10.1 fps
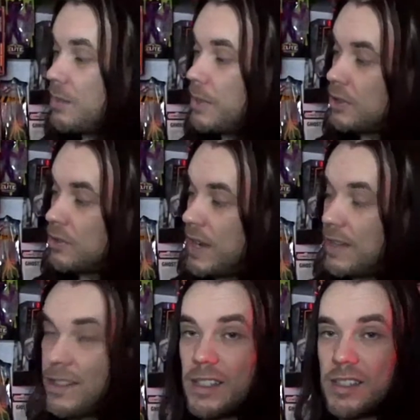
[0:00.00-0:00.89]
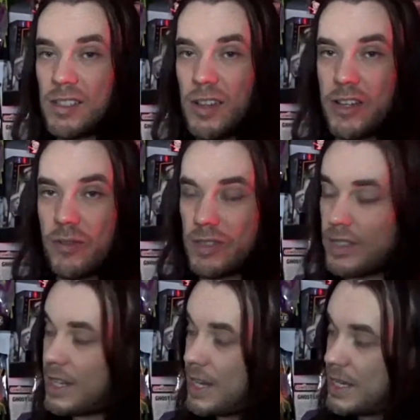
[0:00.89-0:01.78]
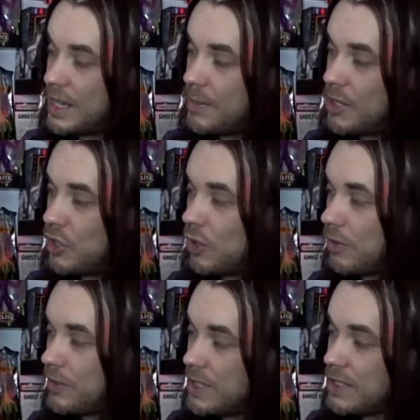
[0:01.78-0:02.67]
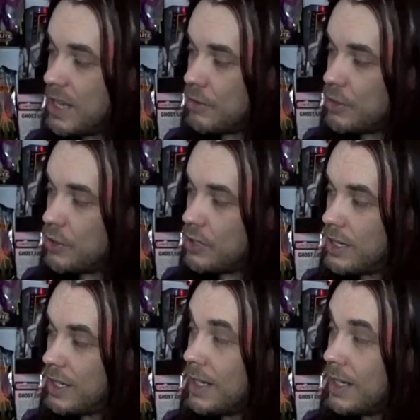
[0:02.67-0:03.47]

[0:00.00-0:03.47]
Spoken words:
the box around to this side, you'll see an image of the Terror Dog.